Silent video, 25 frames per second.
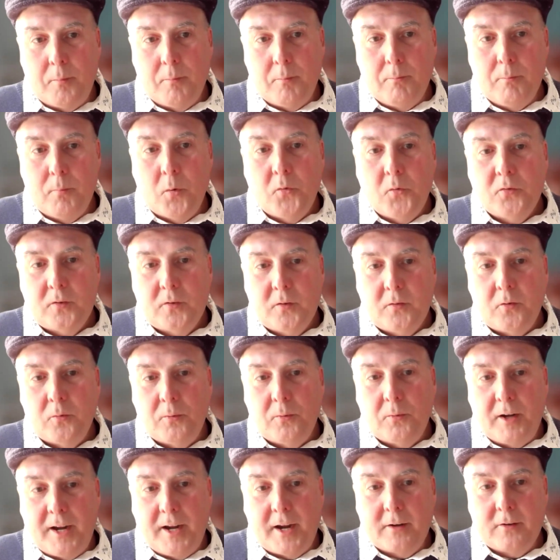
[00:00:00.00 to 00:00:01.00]
Most of the
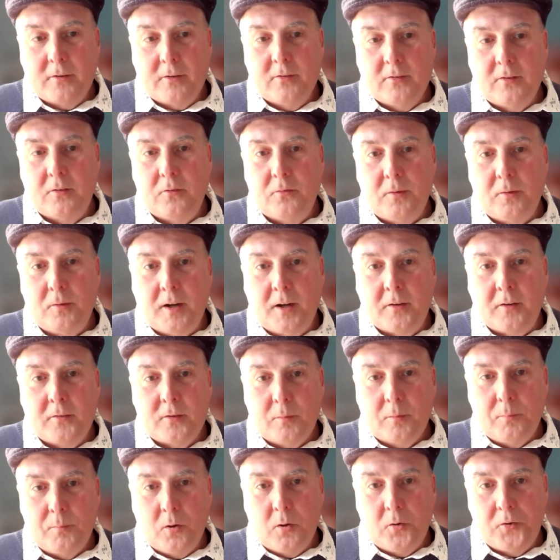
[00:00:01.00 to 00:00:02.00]
reactors in France
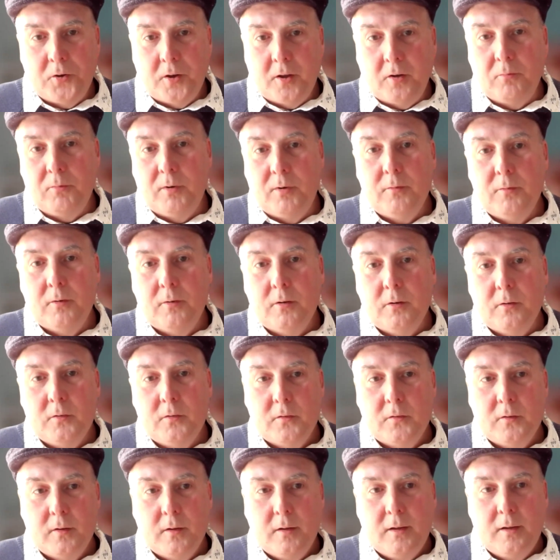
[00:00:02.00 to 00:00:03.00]
are built on
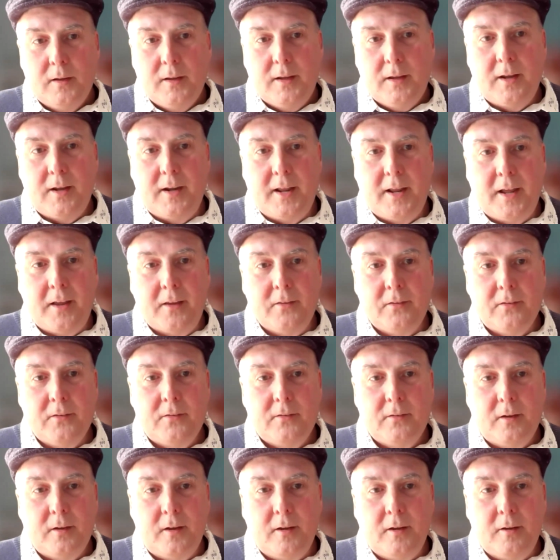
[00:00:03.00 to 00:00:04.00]
rivers, and
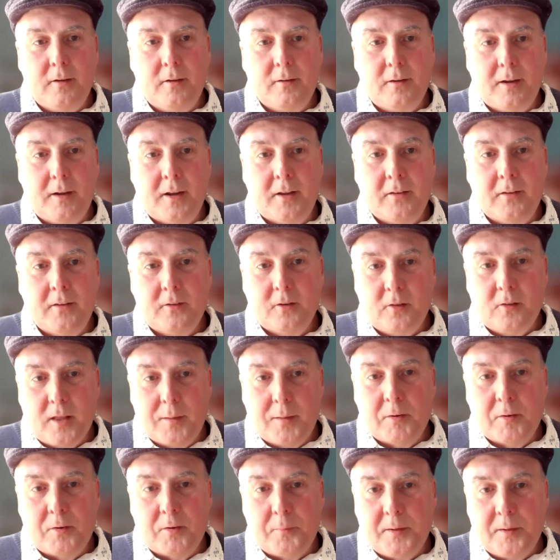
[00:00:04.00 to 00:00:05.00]
as the
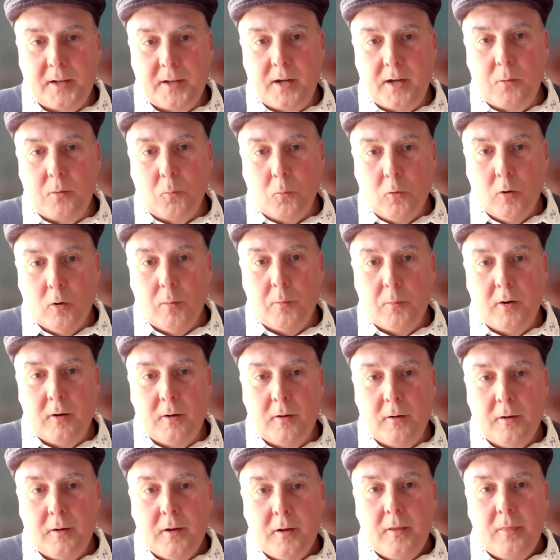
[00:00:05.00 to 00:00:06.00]
climate's been getting
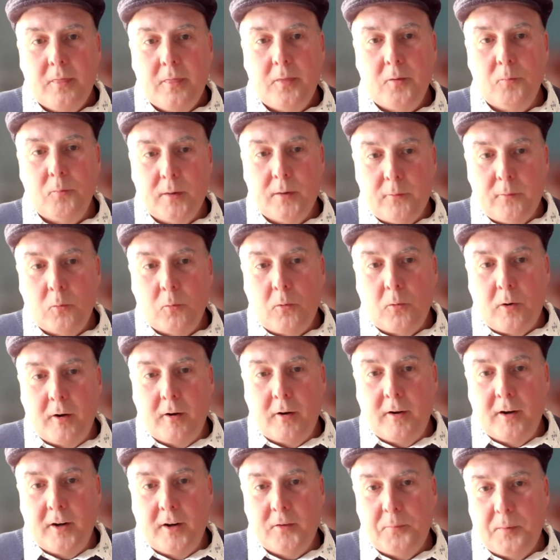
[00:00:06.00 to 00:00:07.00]
warmer, the river
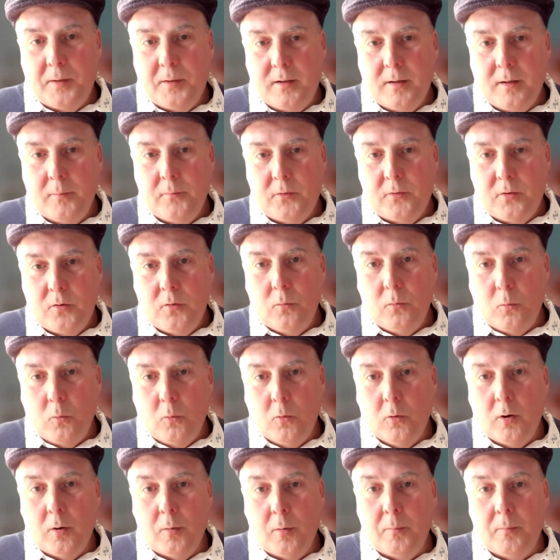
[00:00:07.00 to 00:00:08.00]
water has become too
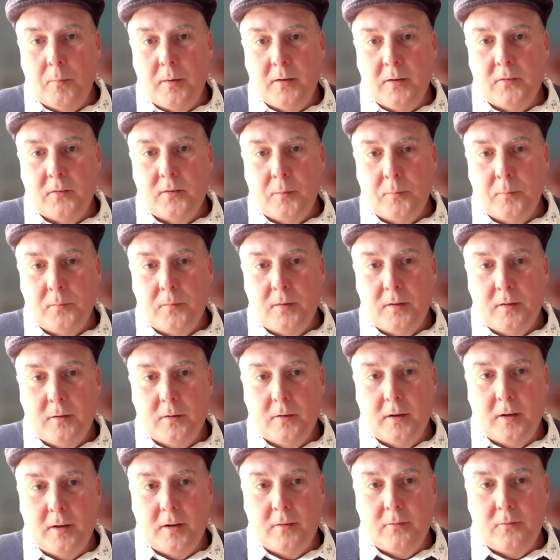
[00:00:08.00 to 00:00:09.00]
warm
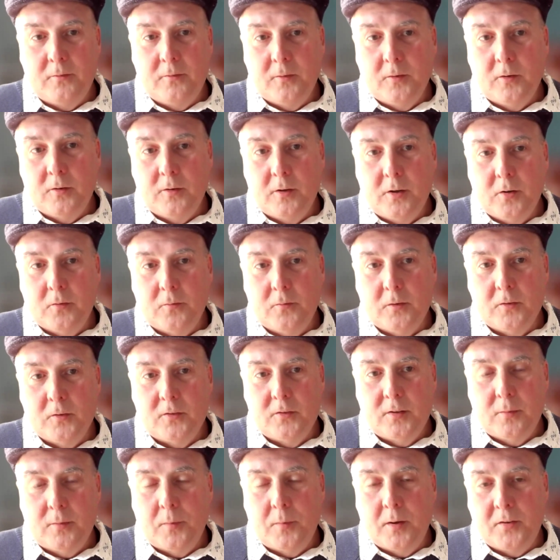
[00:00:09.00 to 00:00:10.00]
for
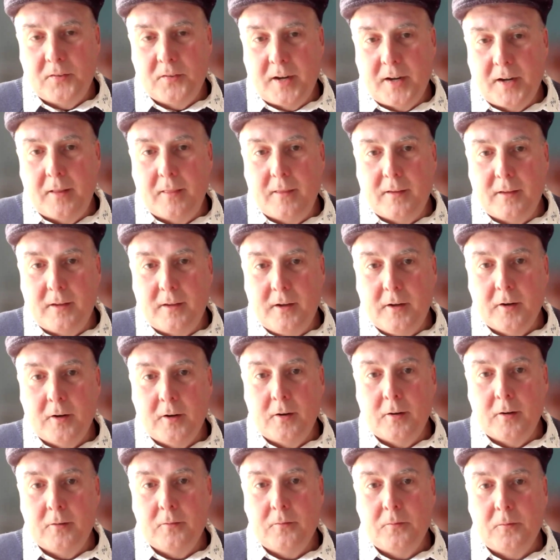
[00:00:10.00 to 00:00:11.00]
some months out of the
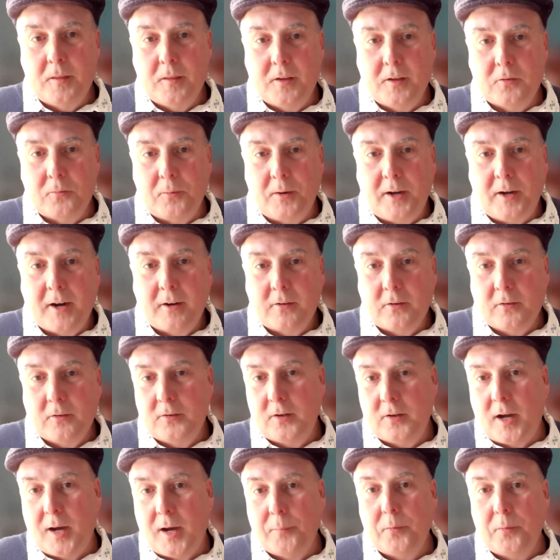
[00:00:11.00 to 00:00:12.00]
year for these reactors
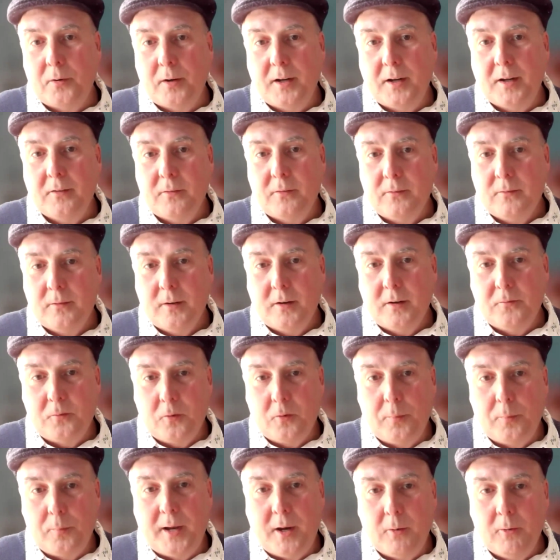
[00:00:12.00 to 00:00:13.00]
to operate at
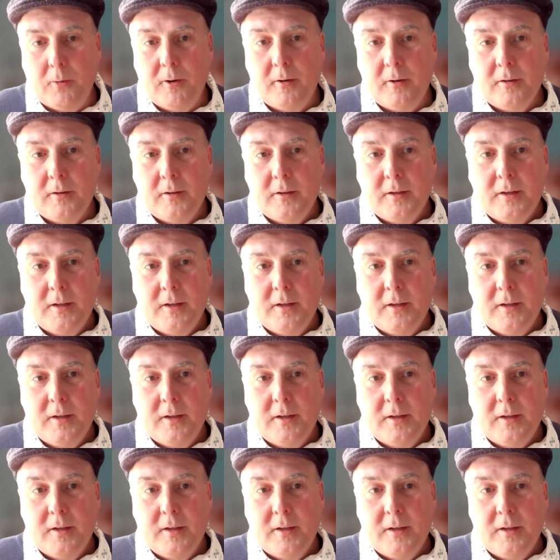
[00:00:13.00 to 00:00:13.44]
full power.